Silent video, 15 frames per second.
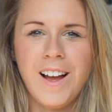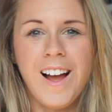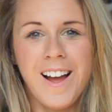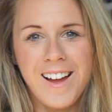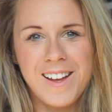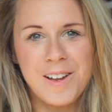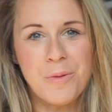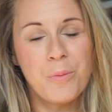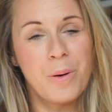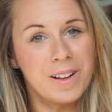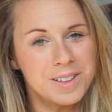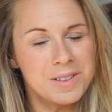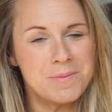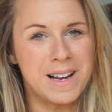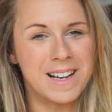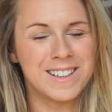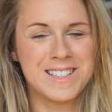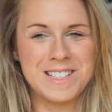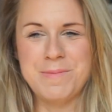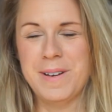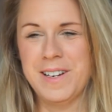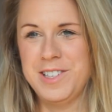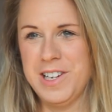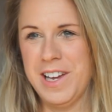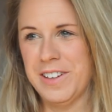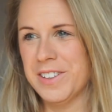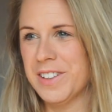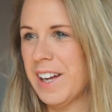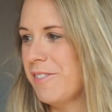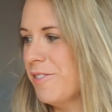Hi, welcome back to my
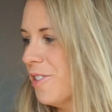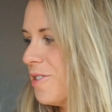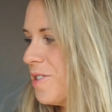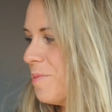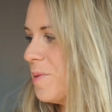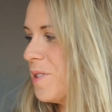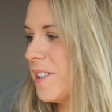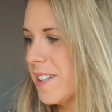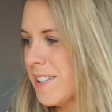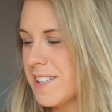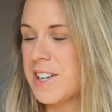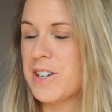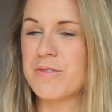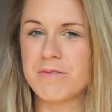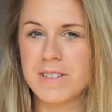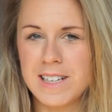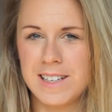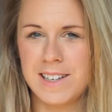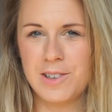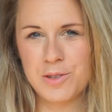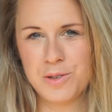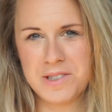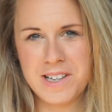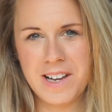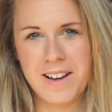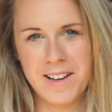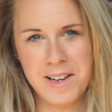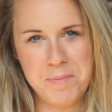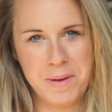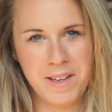channel. I've not done one of these in a really long
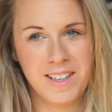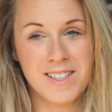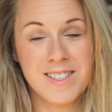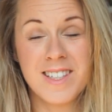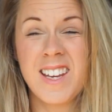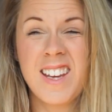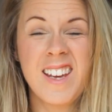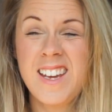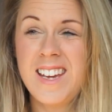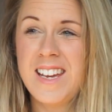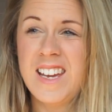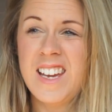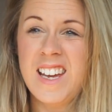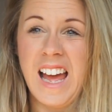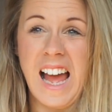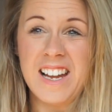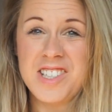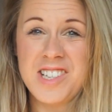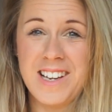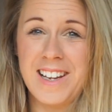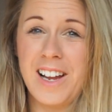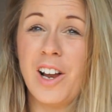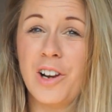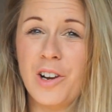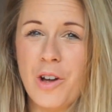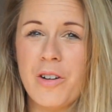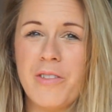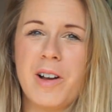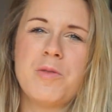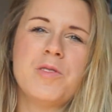time because actually a
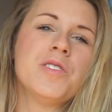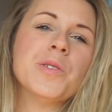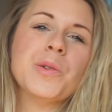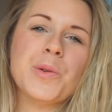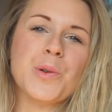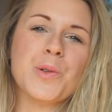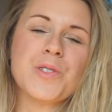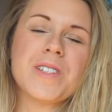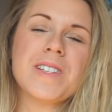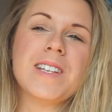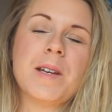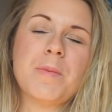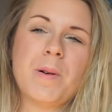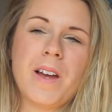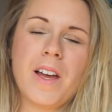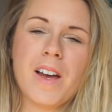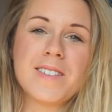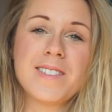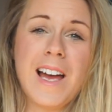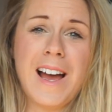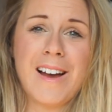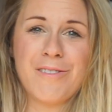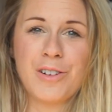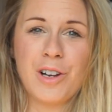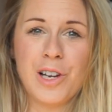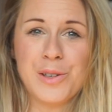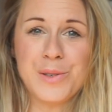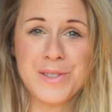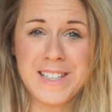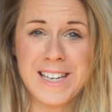lot of our stores nearby us have
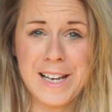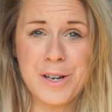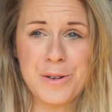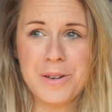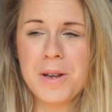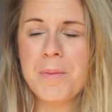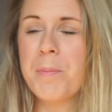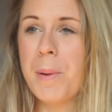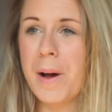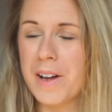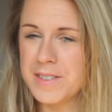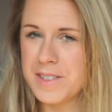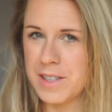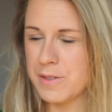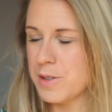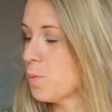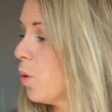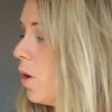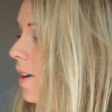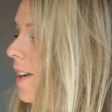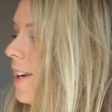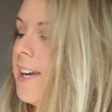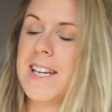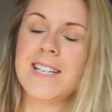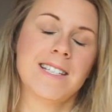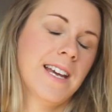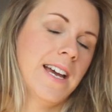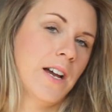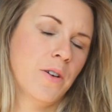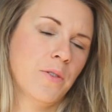closed down. But there is one in
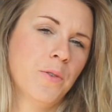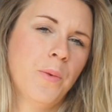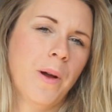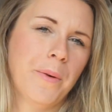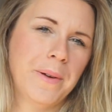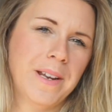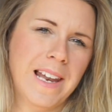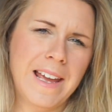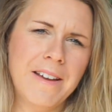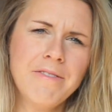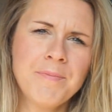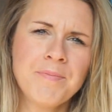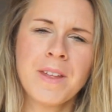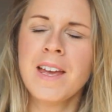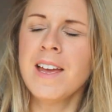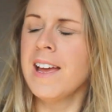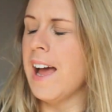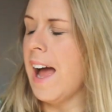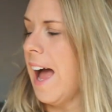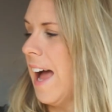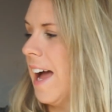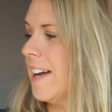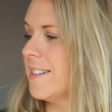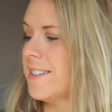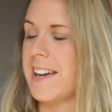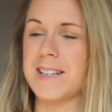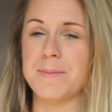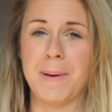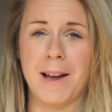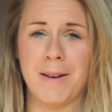town where we live and
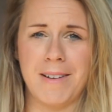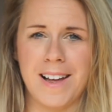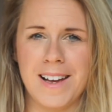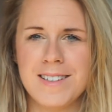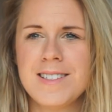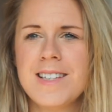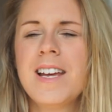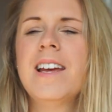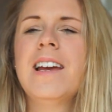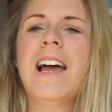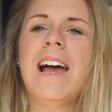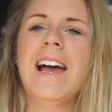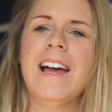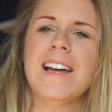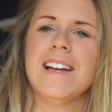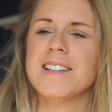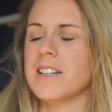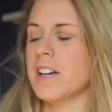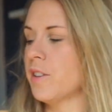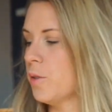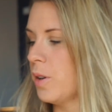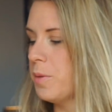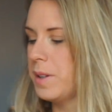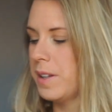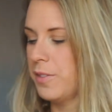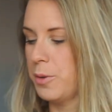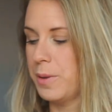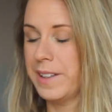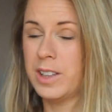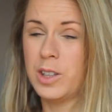that is Poundland. And I thought I would give
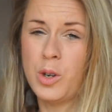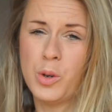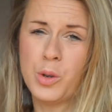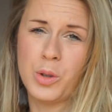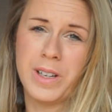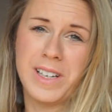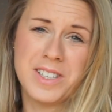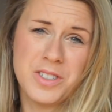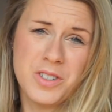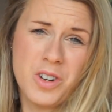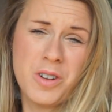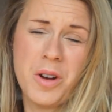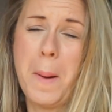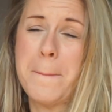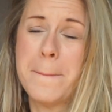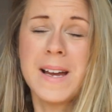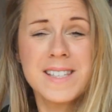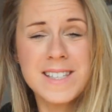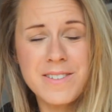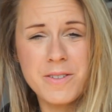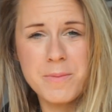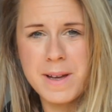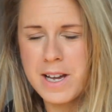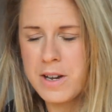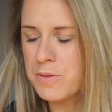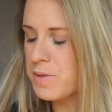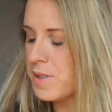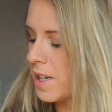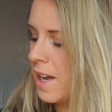you a little haul. It's not a massive amount,